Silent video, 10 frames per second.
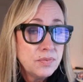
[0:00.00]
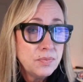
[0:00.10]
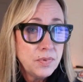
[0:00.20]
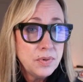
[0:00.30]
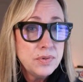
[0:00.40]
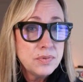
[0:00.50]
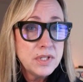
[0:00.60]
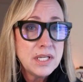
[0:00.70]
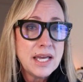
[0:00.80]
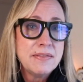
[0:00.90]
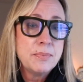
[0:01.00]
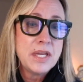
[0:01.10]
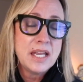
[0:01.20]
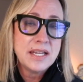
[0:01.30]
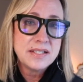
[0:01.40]
who's really at the
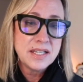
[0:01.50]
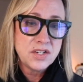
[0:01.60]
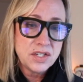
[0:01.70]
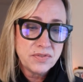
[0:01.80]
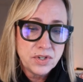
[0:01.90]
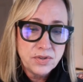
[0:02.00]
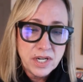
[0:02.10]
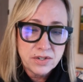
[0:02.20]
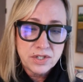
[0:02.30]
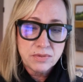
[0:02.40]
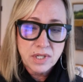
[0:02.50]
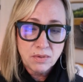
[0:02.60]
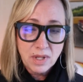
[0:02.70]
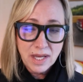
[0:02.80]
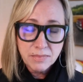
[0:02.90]
beginning stages of a career, and she was like, well,
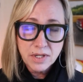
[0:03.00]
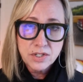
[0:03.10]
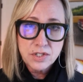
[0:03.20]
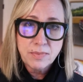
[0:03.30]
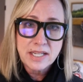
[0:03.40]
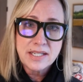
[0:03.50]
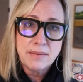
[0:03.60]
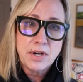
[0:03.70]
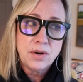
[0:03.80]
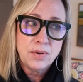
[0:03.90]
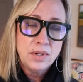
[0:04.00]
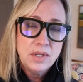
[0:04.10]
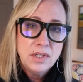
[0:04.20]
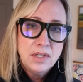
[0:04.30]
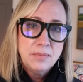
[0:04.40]
I'm going to do my demo
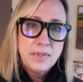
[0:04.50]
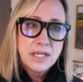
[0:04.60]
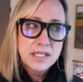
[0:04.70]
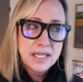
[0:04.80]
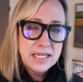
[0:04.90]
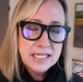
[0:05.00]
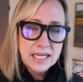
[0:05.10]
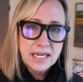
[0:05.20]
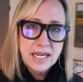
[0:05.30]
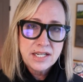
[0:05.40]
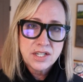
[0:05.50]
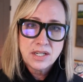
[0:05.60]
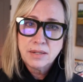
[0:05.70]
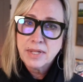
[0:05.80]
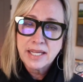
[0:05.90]
because I need to get an agent. And
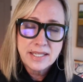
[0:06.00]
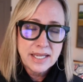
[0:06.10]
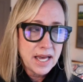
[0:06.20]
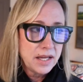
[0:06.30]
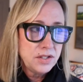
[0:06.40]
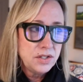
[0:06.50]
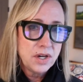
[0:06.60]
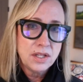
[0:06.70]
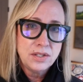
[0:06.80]
I'm like, yeah, like,